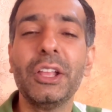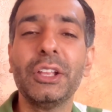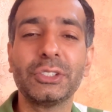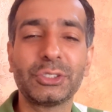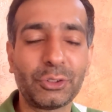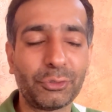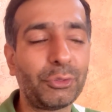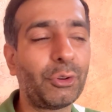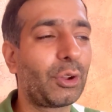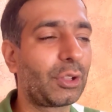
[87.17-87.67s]

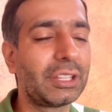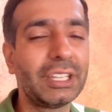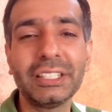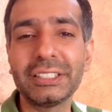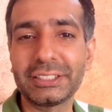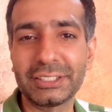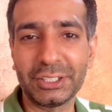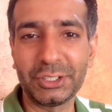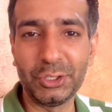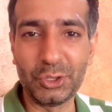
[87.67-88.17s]
So for
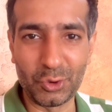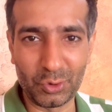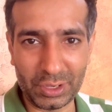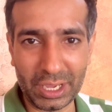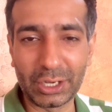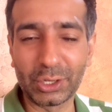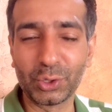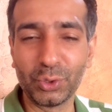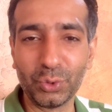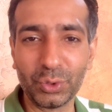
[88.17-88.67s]
this, you
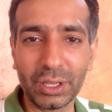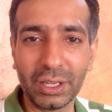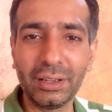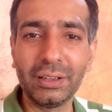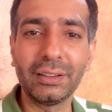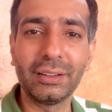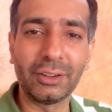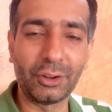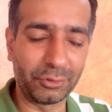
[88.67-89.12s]
can Google,